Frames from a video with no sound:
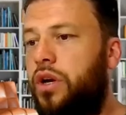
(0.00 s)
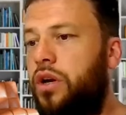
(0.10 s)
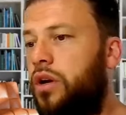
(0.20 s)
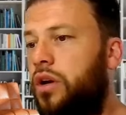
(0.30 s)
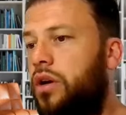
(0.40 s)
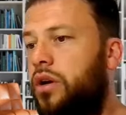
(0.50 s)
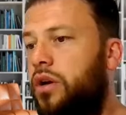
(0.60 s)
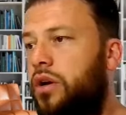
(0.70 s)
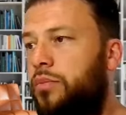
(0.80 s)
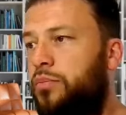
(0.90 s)

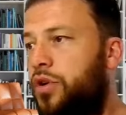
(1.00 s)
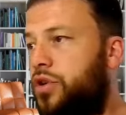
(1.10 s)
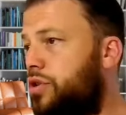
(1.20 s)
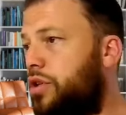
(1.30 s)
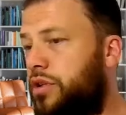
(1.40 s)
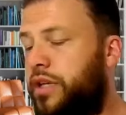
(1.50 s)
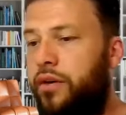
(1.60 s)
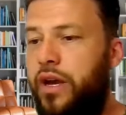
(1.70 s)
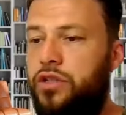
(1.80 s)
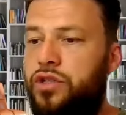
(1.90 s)
uh personal
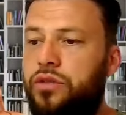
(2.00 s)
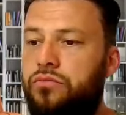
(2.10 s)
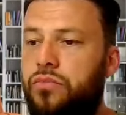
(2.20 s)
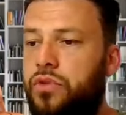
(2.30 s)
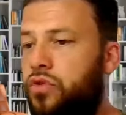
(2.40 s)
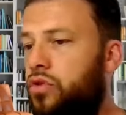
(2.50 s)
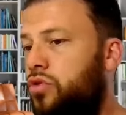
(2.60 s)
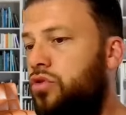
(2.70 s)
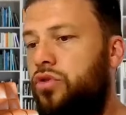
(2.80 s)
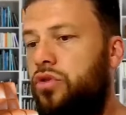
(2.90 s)
direction,
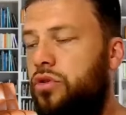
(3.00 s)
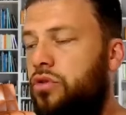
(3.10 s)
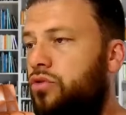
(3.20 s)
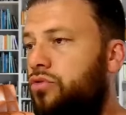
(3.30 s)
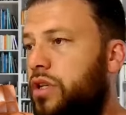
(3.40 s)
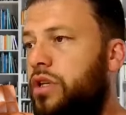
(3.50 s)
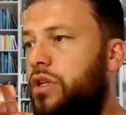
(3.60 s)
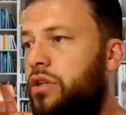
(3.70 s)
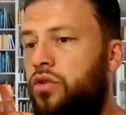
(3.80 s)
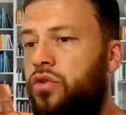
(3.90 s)
your
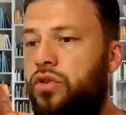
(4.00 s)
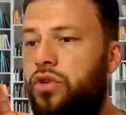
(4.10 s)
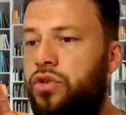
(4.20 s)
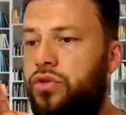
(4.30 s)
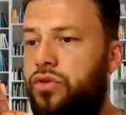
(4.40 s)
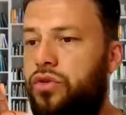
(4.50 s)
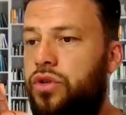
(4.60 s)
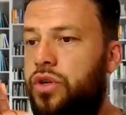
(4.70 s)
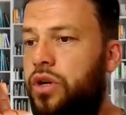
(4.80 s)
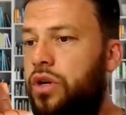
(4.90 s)
career, or
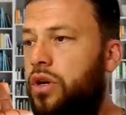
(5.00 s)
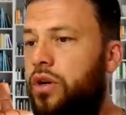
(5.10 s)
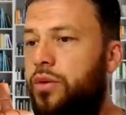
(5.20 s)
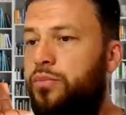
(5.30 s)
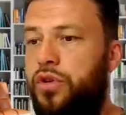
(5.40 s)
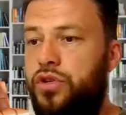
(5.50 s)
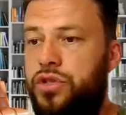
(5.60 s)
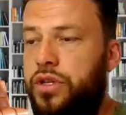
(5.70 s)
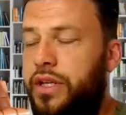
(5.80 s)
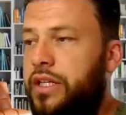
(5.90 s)
your uh
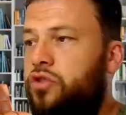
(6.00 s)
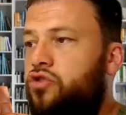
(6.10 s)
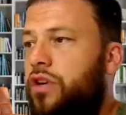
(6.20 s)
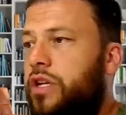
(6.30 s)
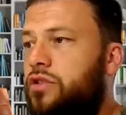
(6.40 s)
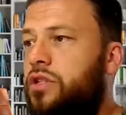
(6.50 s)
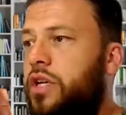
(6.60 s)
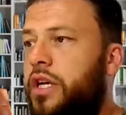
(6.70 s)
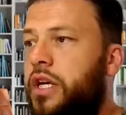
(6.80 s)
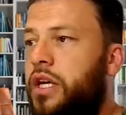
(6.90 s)
personal interest,
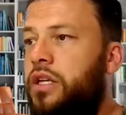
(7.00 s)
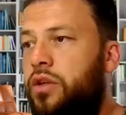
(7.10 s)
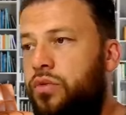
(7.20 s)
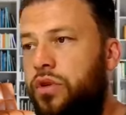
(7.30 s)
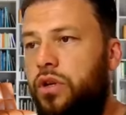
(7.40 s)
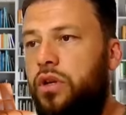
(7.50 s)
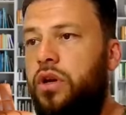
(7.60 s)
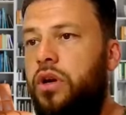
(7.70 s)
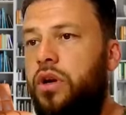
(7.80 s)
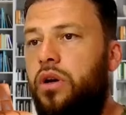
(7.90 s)
and he will
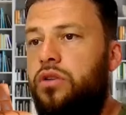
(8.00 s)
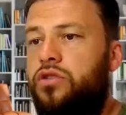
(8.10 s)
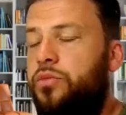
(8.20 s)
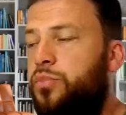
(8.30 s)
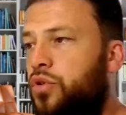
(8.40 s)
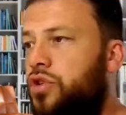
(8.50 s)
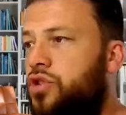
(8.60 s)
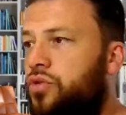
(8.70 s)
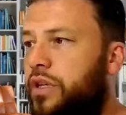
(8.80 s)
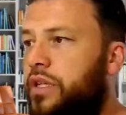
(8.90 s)
uh
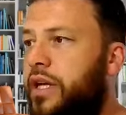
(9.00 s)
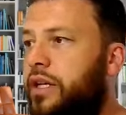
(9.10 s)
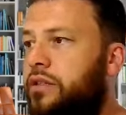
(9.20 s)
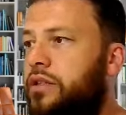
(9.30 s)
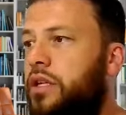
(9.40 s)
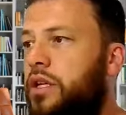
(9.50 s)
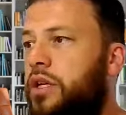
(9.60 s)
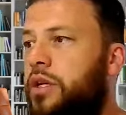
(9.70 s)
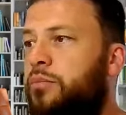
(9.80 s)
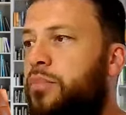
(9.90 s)
support you in that.
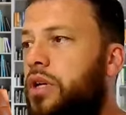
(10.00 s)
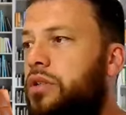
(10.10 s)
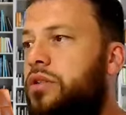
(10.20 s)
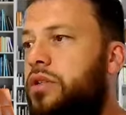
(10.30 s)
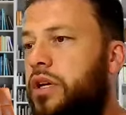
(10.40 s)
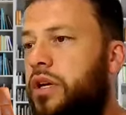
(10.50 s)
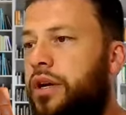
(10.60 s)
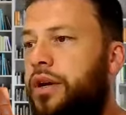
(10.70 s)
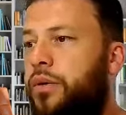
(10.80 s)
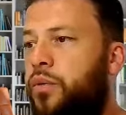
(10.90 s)
But
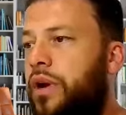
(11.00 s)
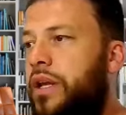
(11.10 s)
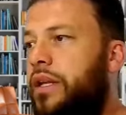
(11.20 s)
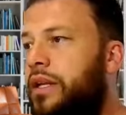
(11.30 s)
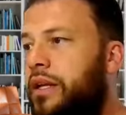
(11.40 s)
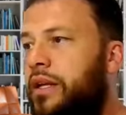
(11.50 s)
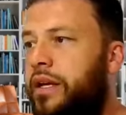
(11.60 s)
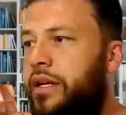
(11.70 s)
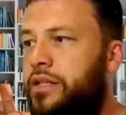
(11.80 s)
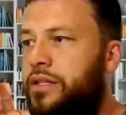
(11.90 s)
uh when
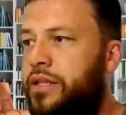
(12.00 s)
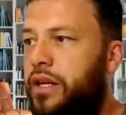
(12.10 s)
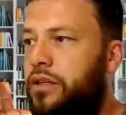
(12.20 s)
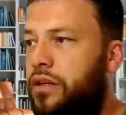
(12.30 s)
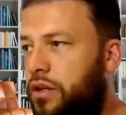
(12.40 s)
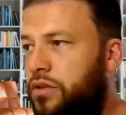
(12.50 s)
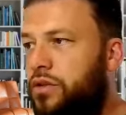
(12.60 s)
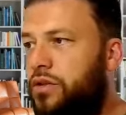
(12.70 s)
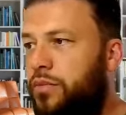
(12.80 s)
he is then not